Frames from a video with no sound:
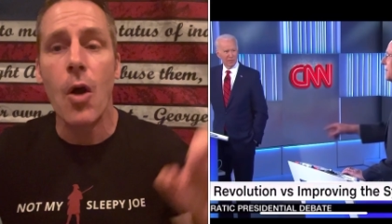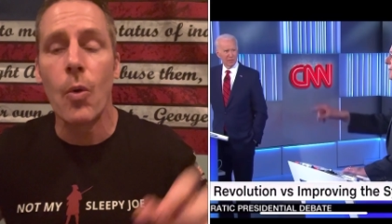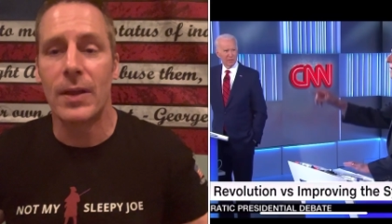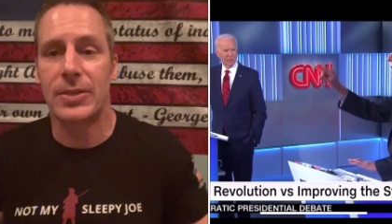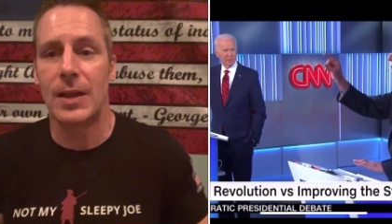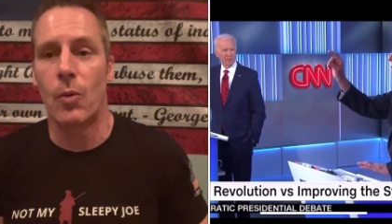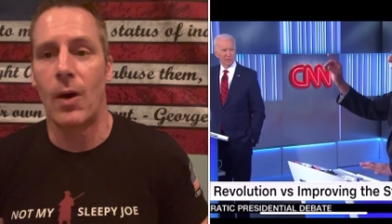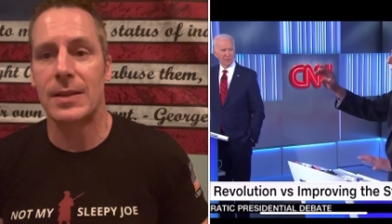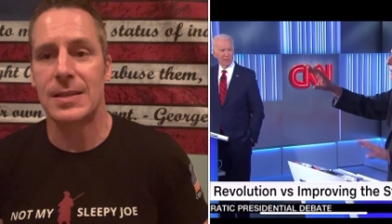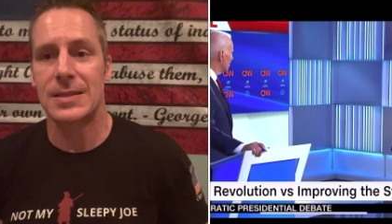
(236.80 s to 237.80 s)
what they
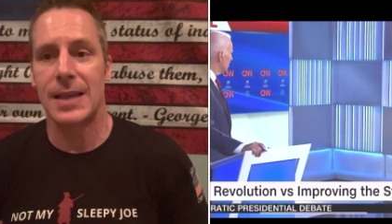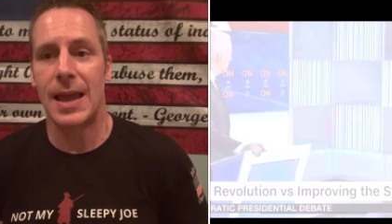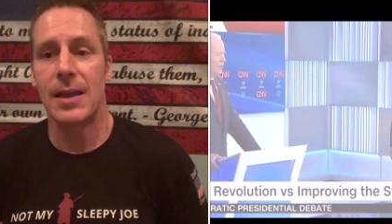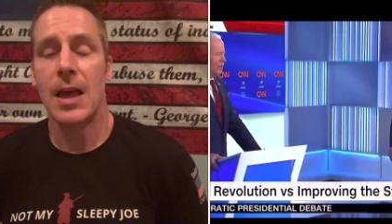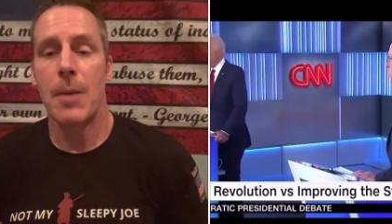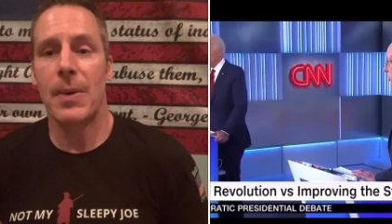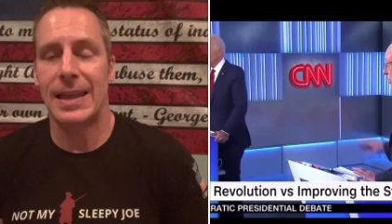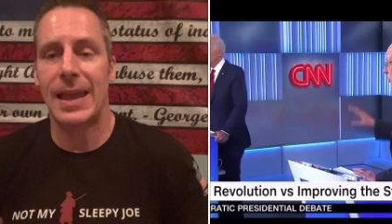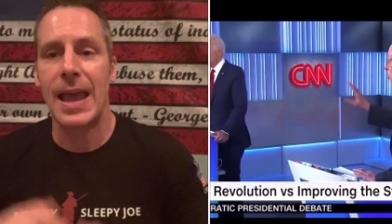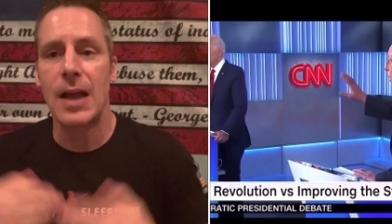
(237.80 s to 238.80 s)
want to say,
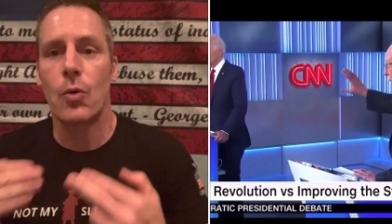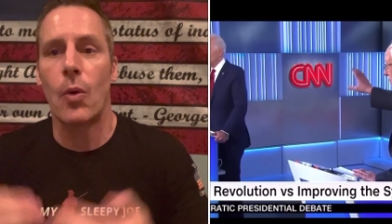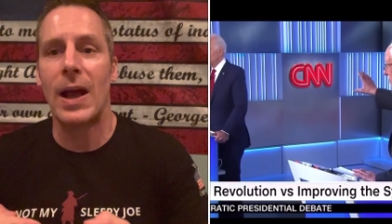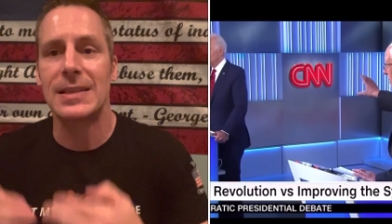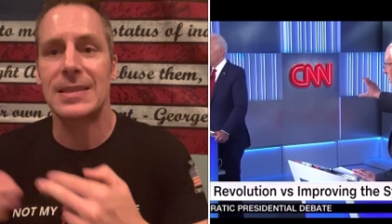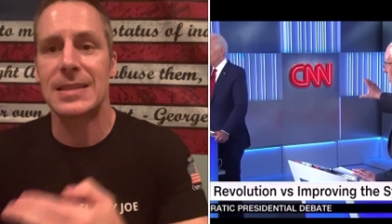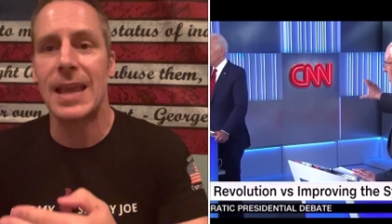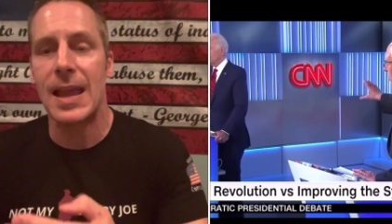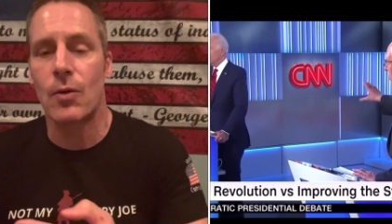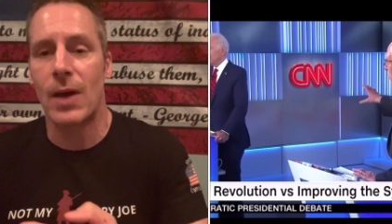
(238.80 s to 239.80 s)
but can't quite
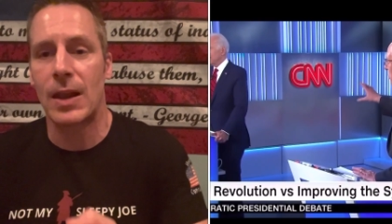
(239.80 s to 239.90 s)
say it right